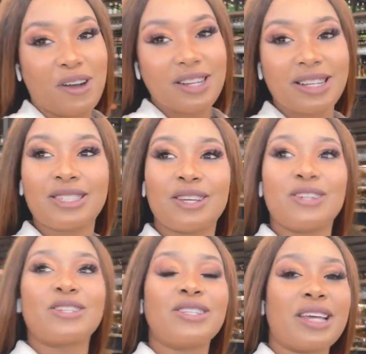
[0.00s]
So
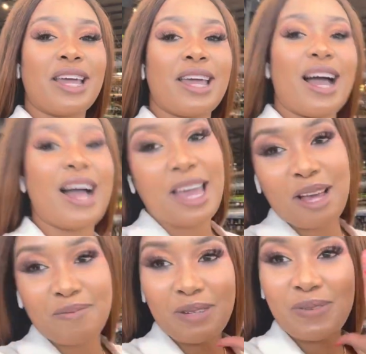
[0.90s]
today I am in
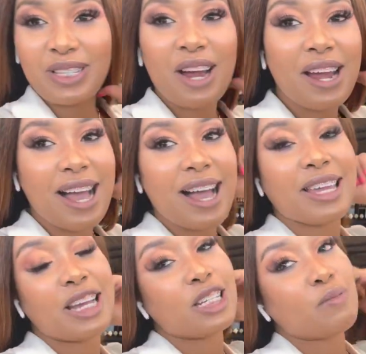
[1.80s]
Pretoria catching
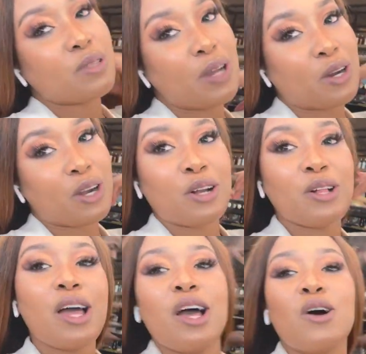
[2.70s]
up with my girl.
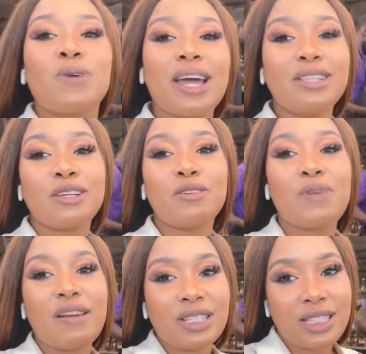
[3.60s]
We had a little private
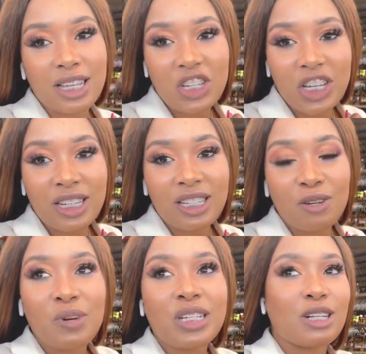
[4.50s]
session, which
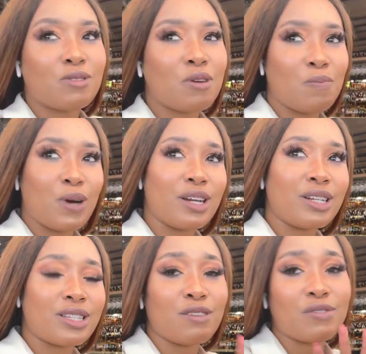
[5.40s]
I'll talk about it in
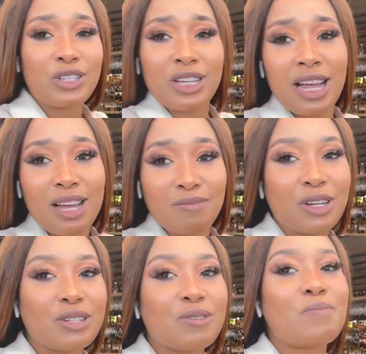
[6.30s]
future. I'm not going to
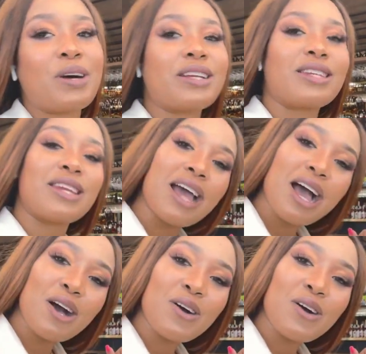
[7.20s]
talk about it now.